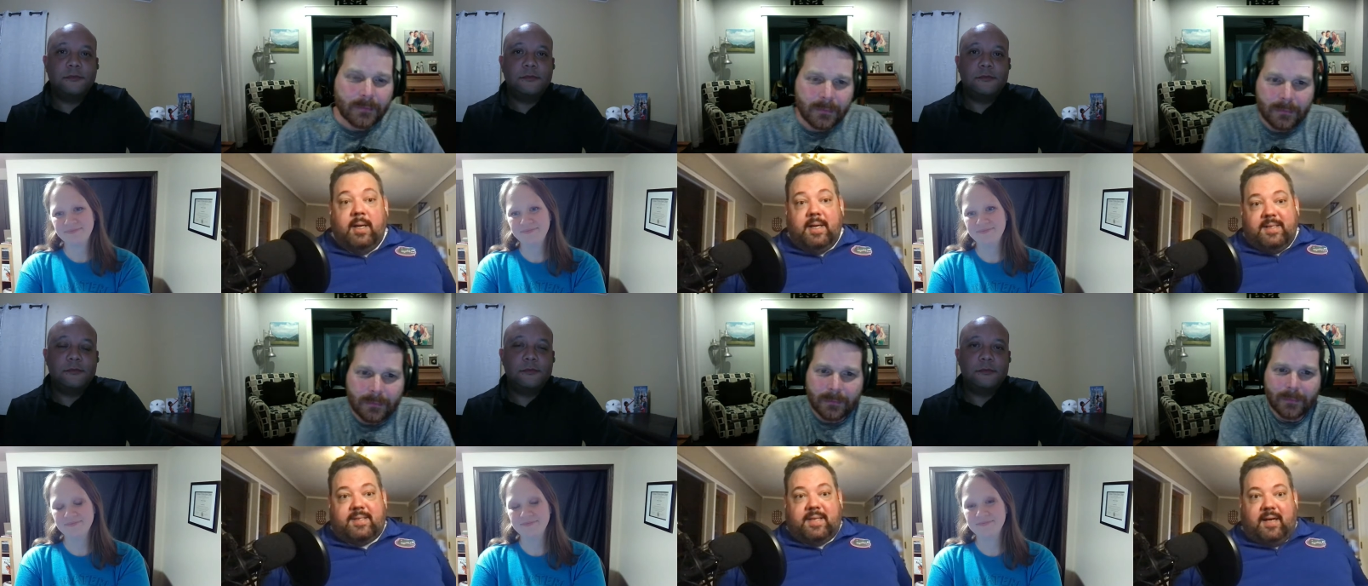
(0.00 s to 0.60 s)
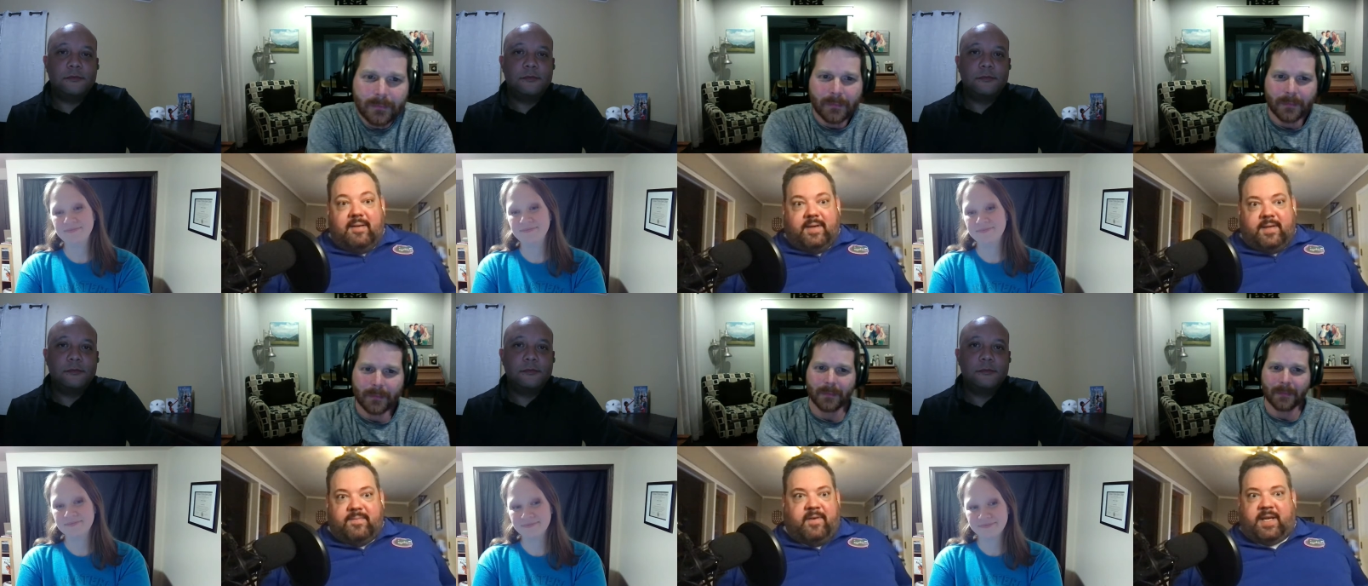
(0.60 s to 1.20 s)
Speaker 1: instead of a
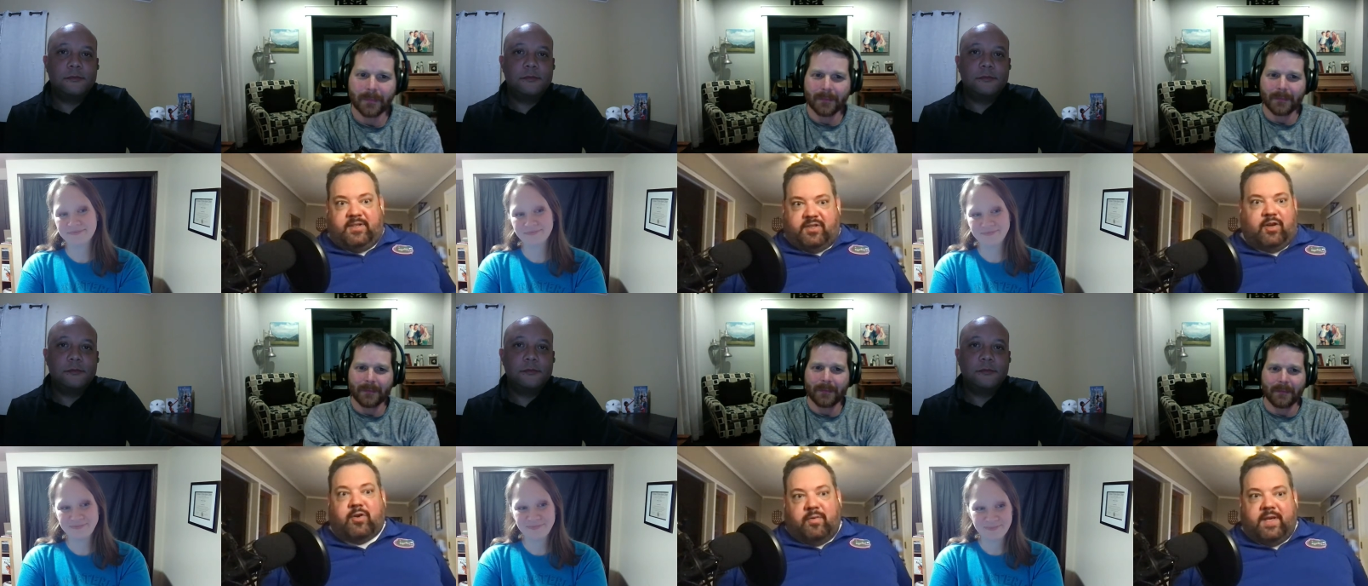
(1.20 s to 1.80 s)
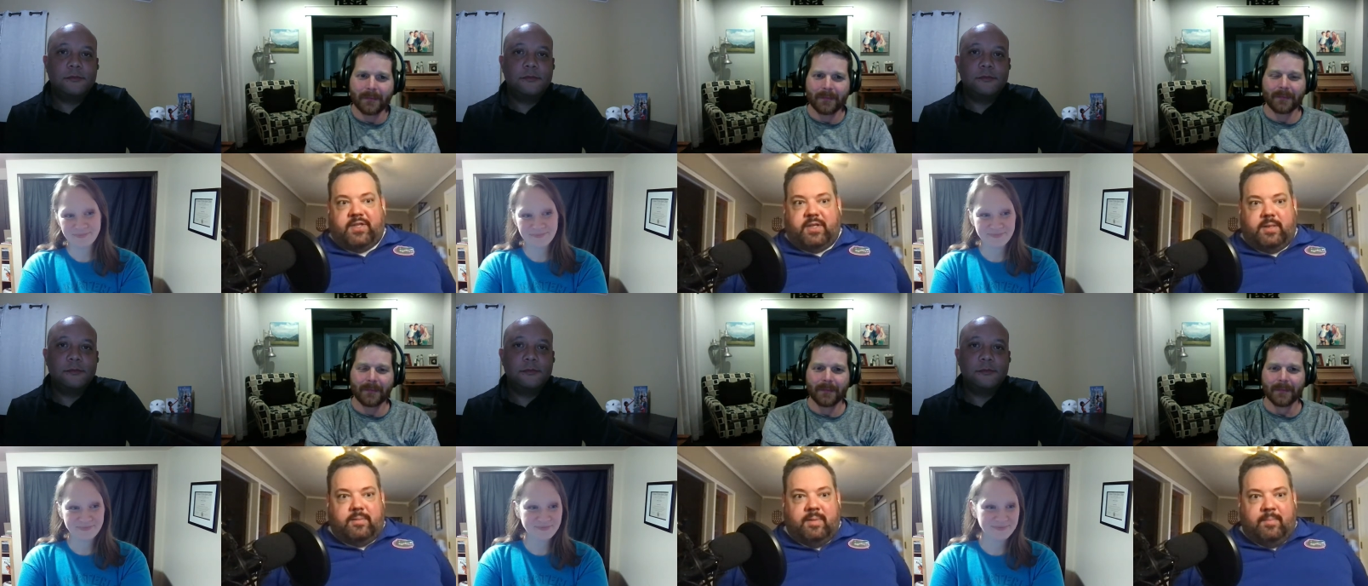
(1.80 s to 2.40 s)
fucking Circle
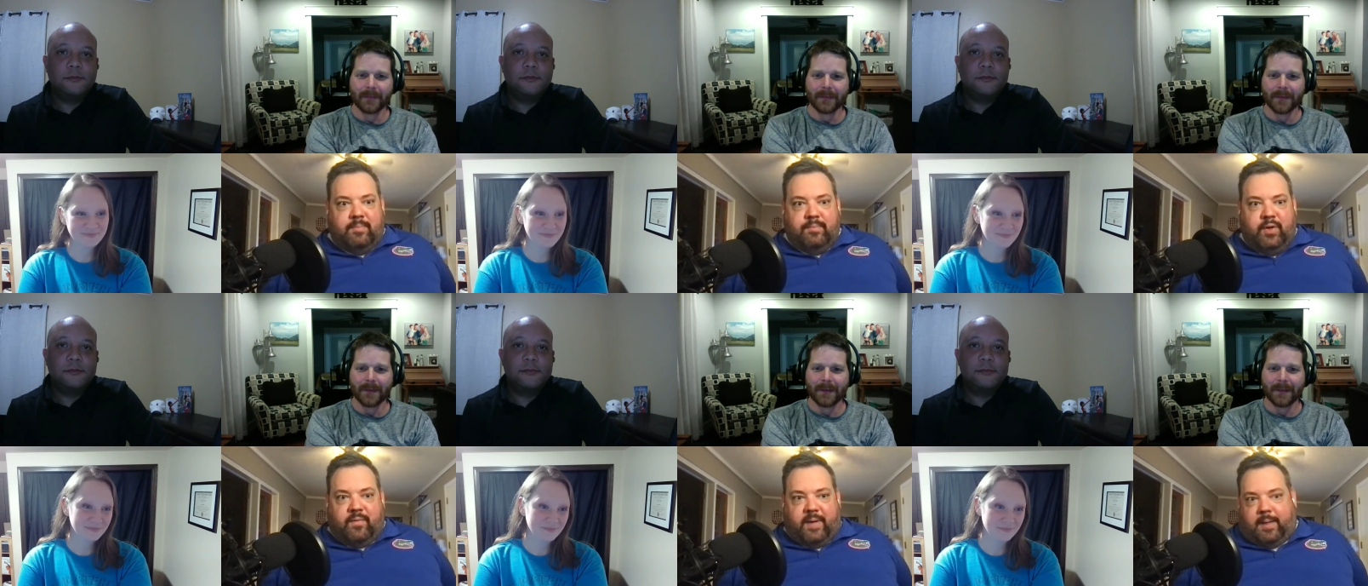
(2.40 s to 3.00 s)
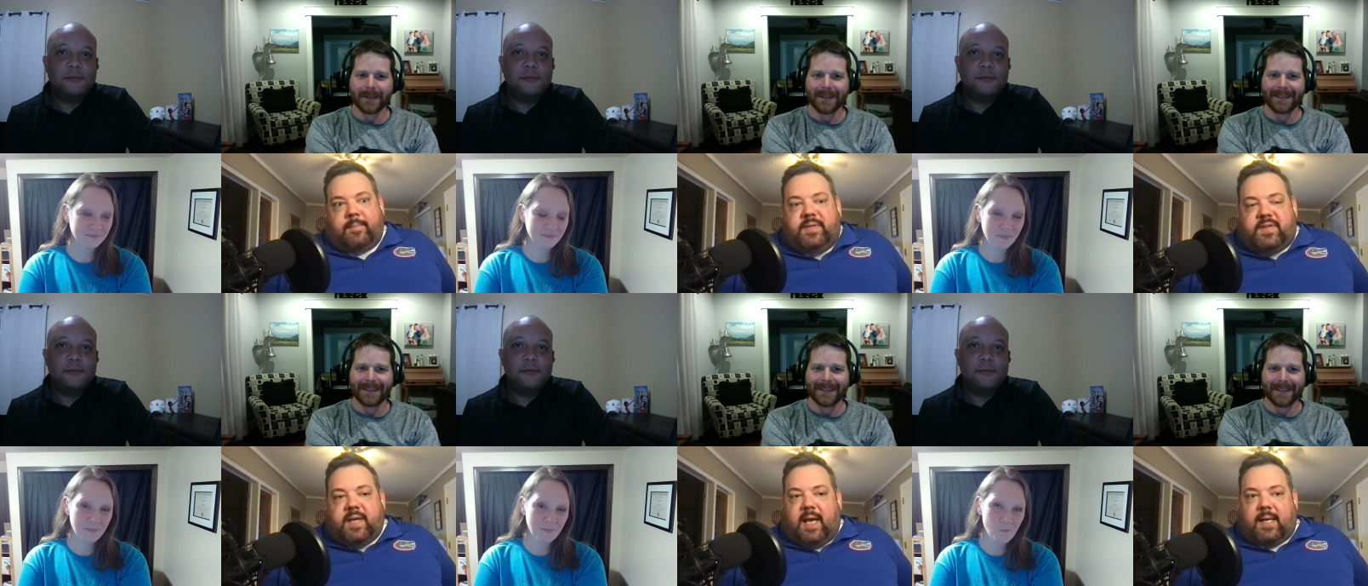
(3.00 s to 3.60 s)
Vision um, movie? I'm just
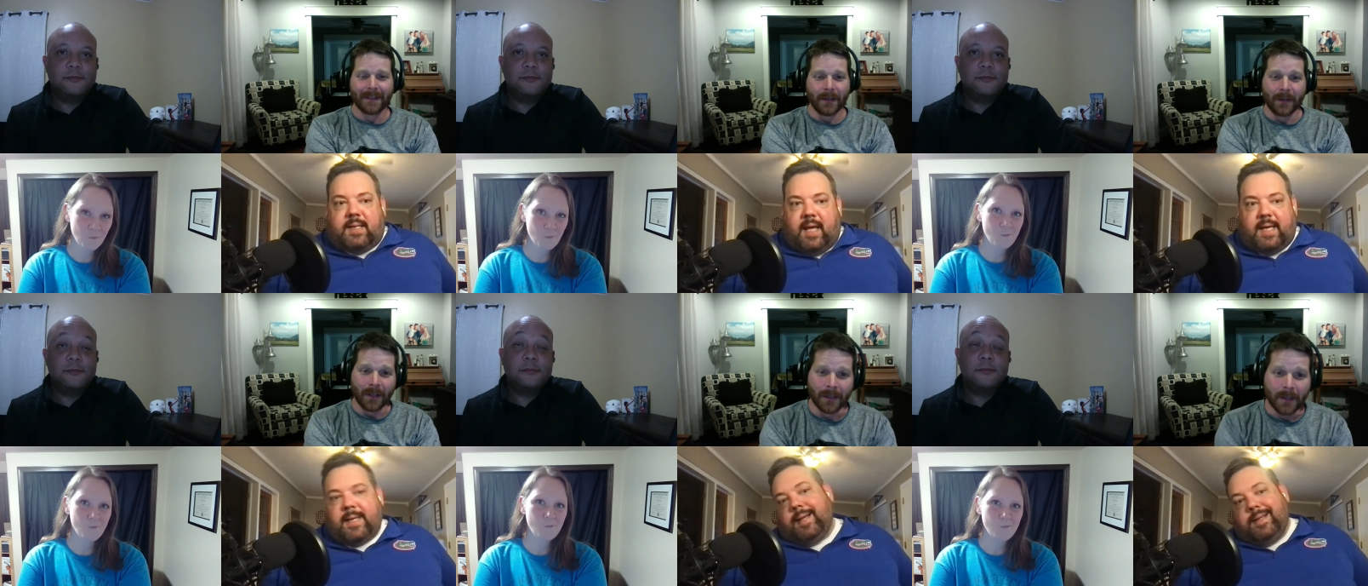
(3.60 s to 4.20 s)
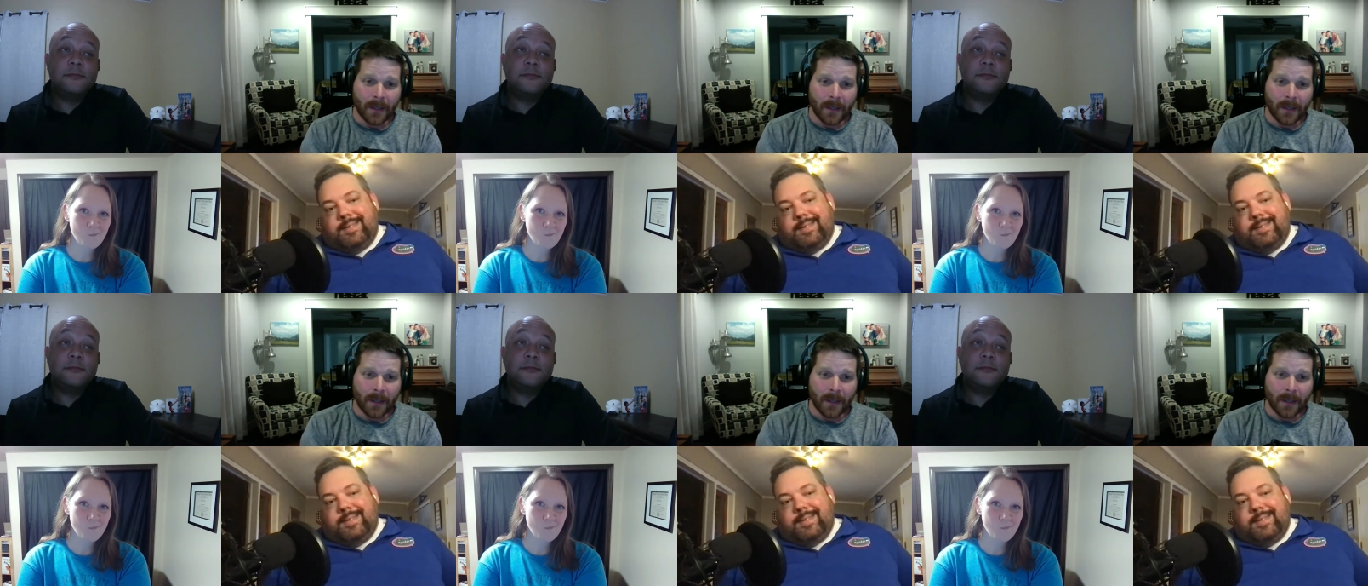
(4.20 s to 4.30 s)
saying, like, oh, yeah.